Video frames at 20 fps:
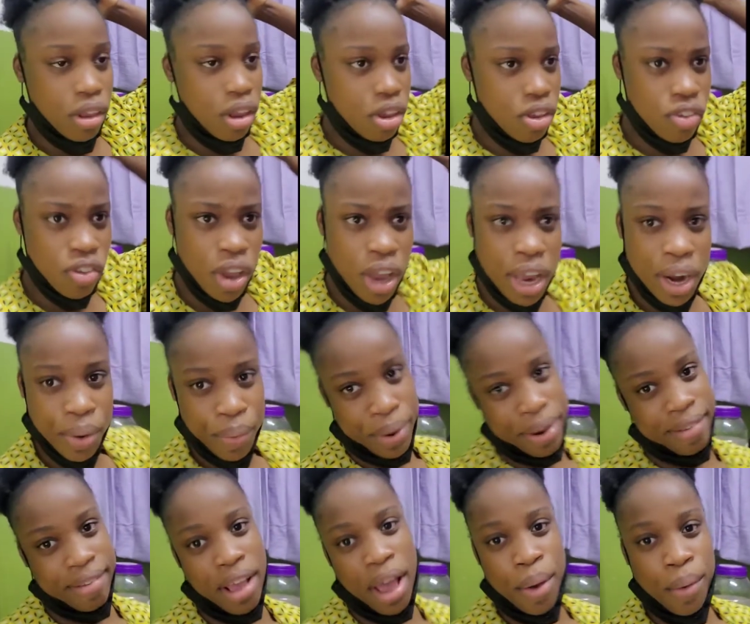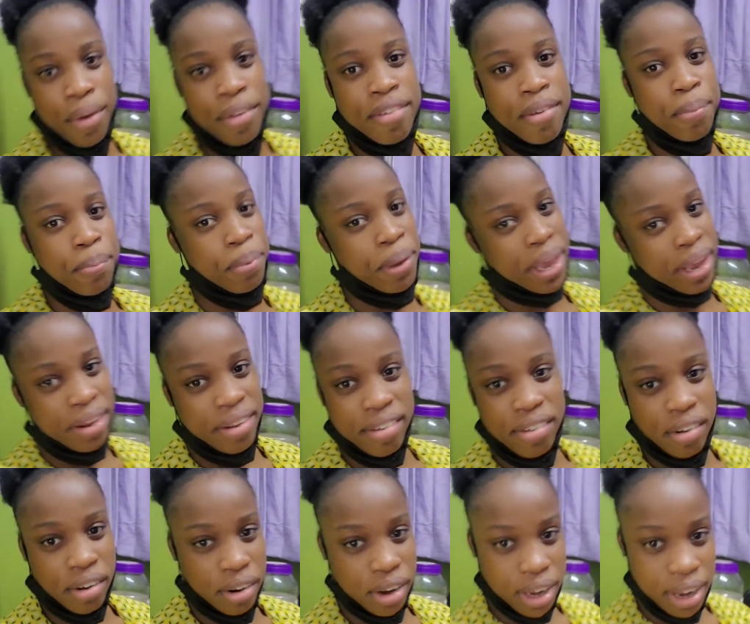So anyways, I was in pain,
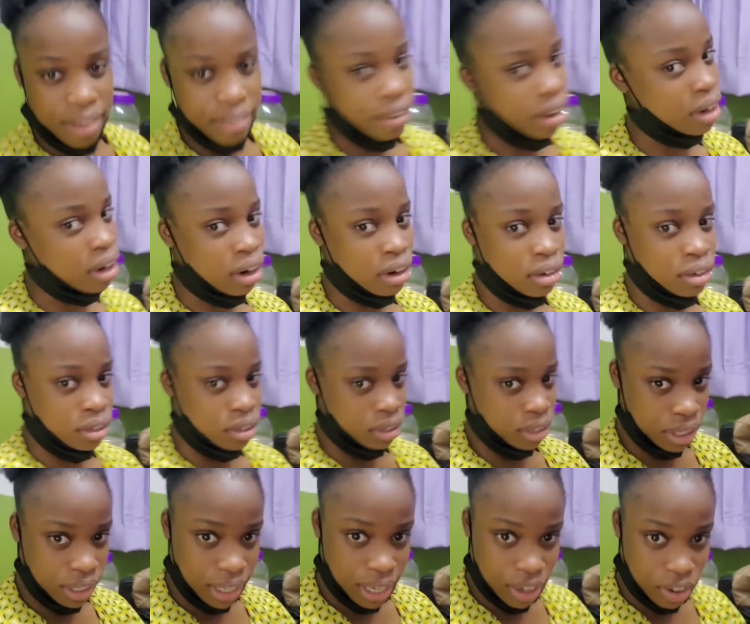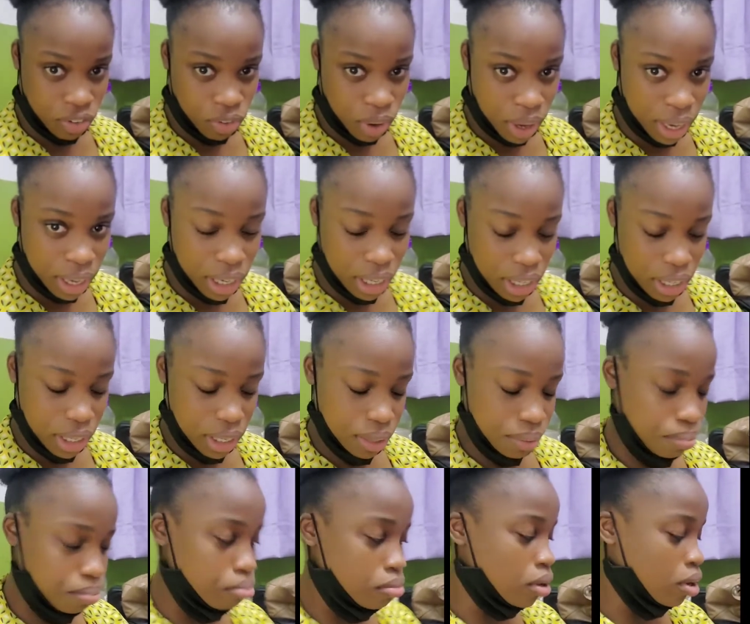so he's a doctor nonetheless, right?
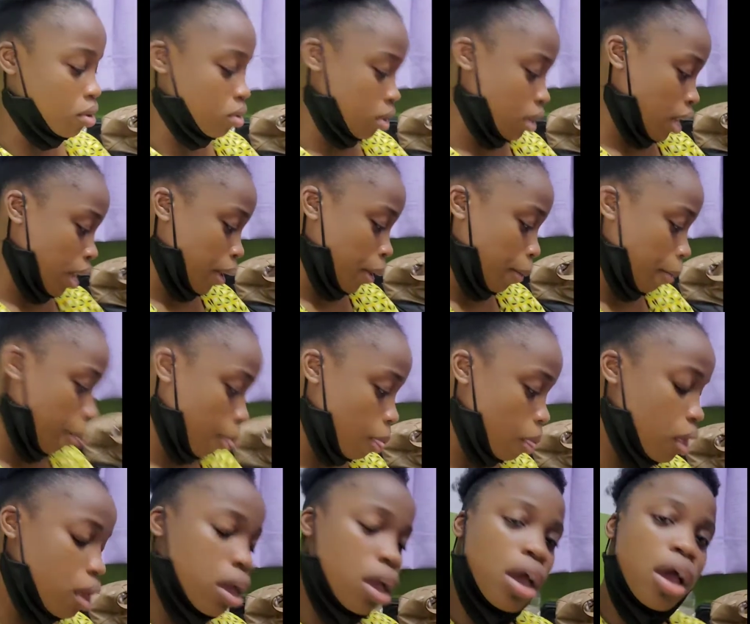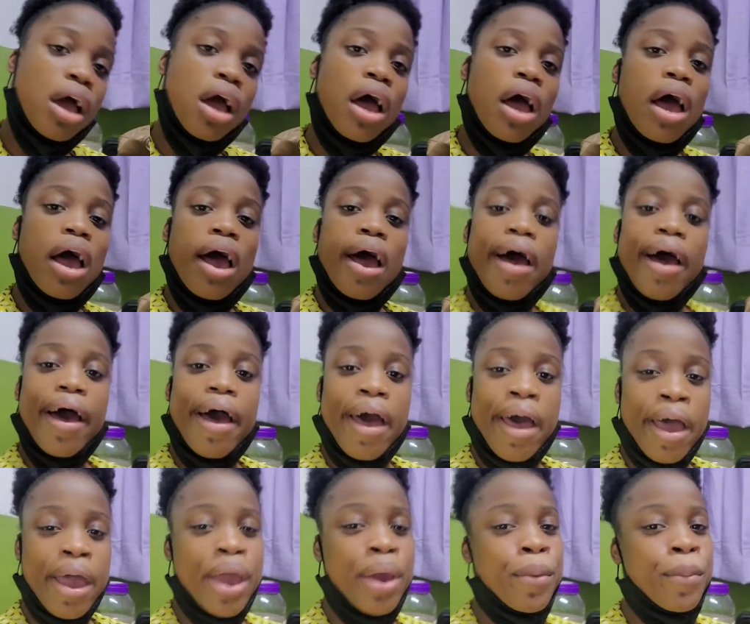Okay,
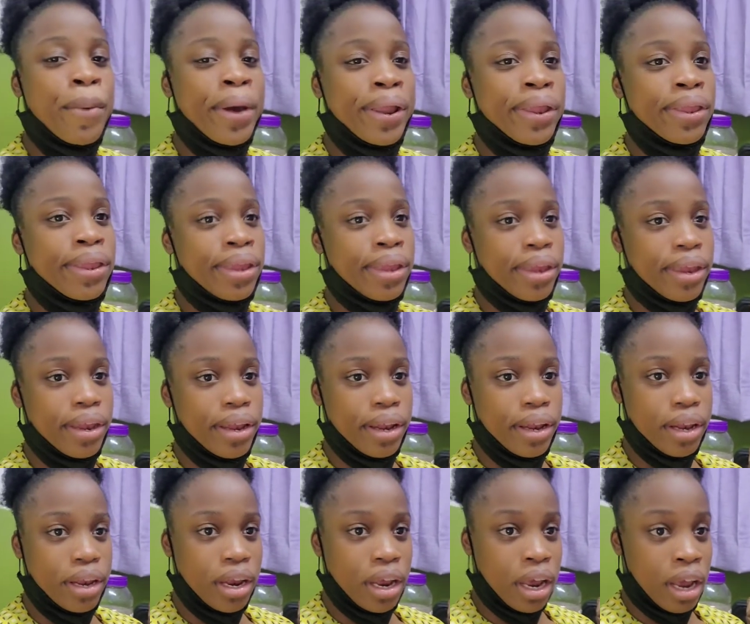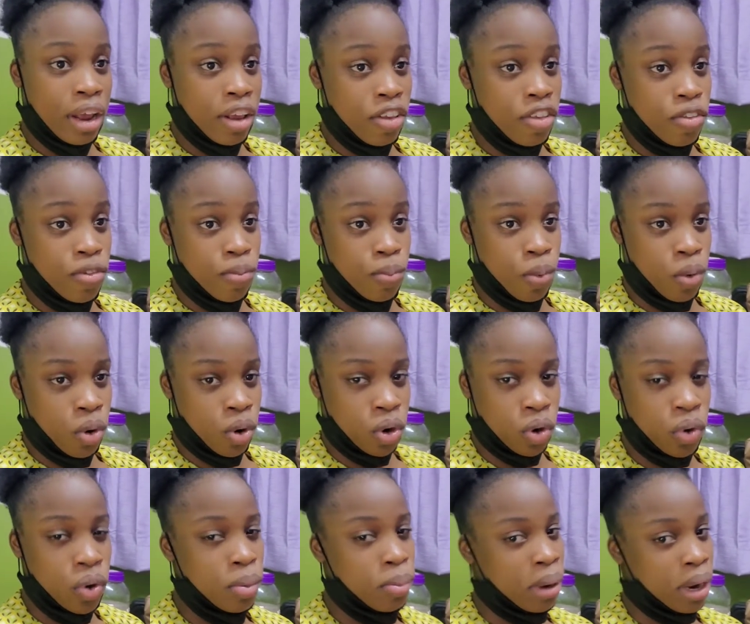I spoke
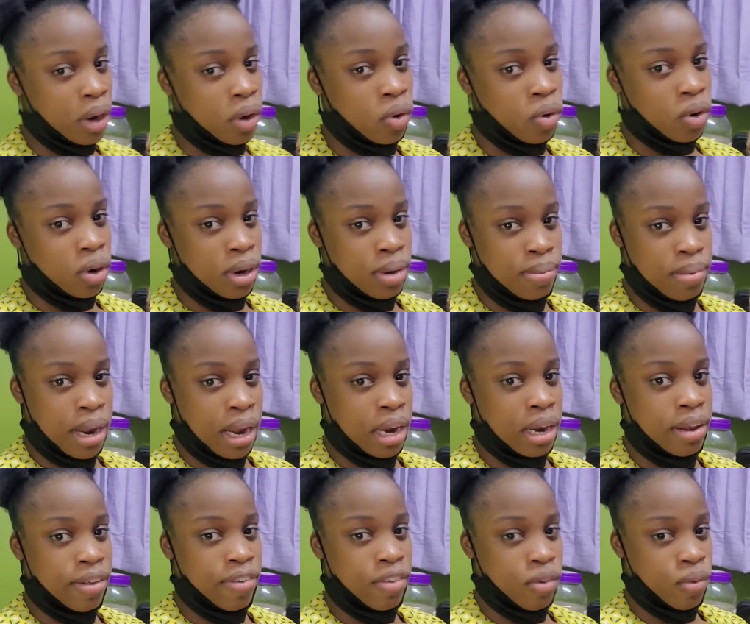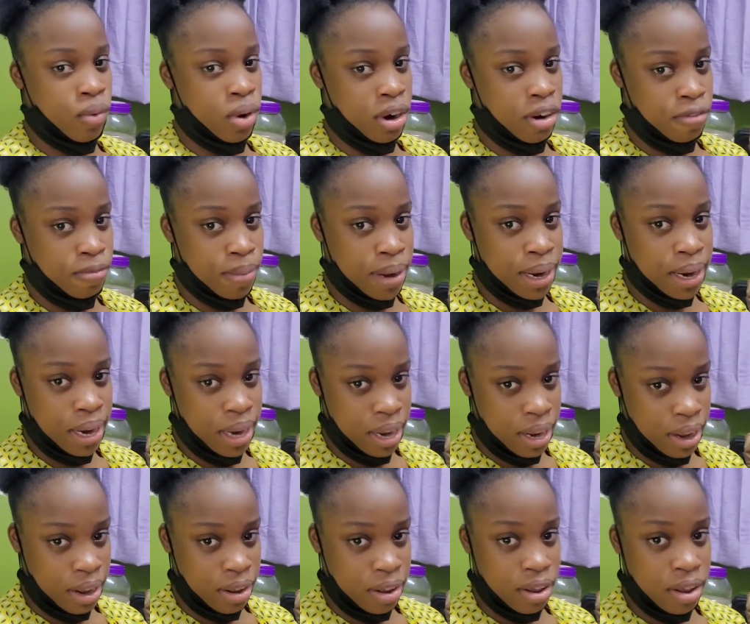to him. I told him that, listen, one of my
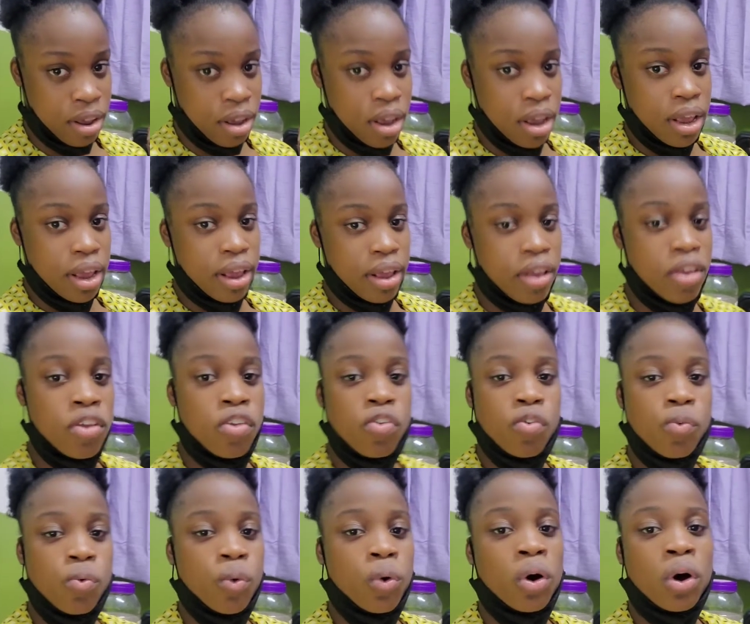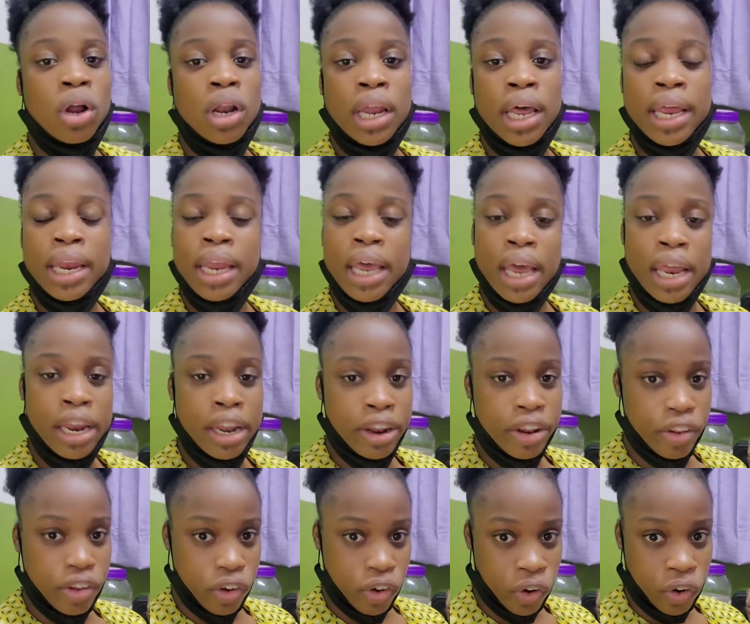knees is swollen and it
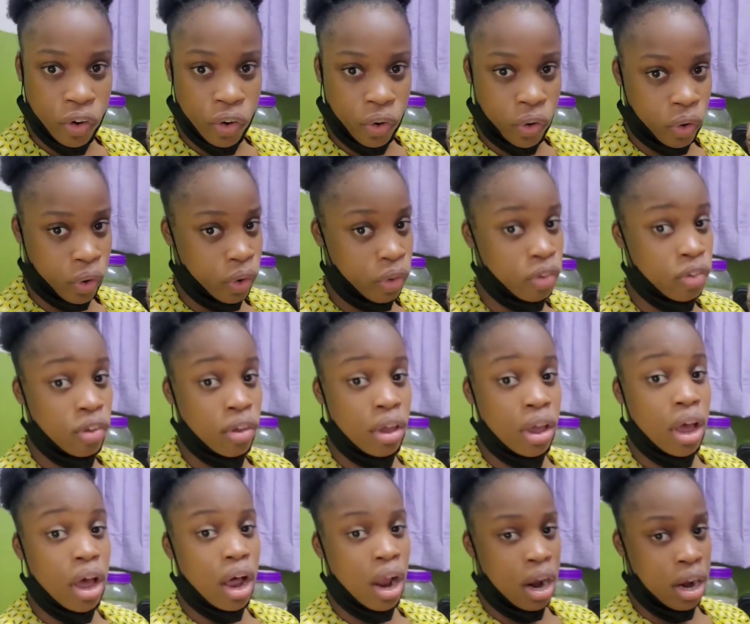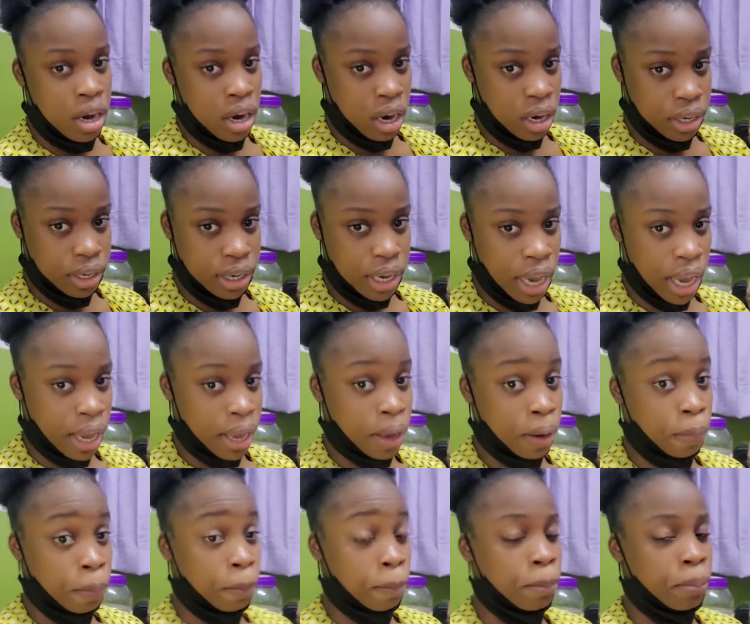hurts a lot. I
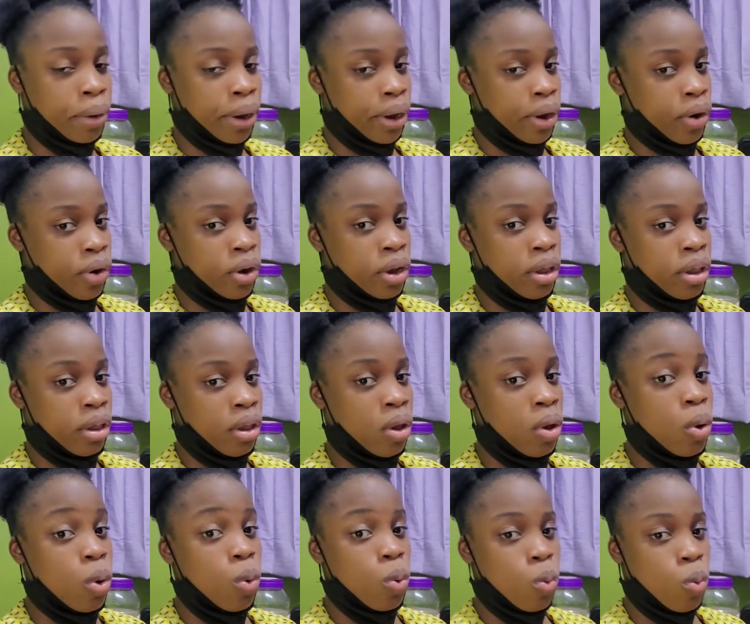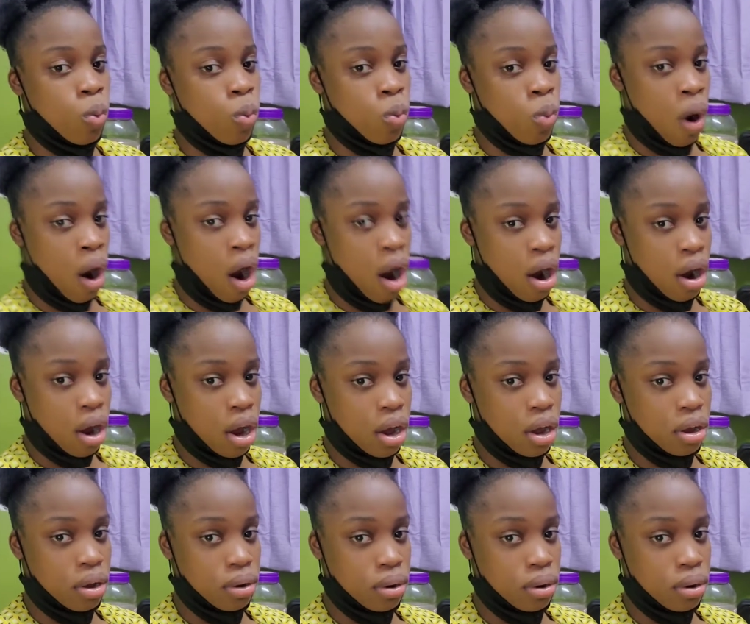can barely walk.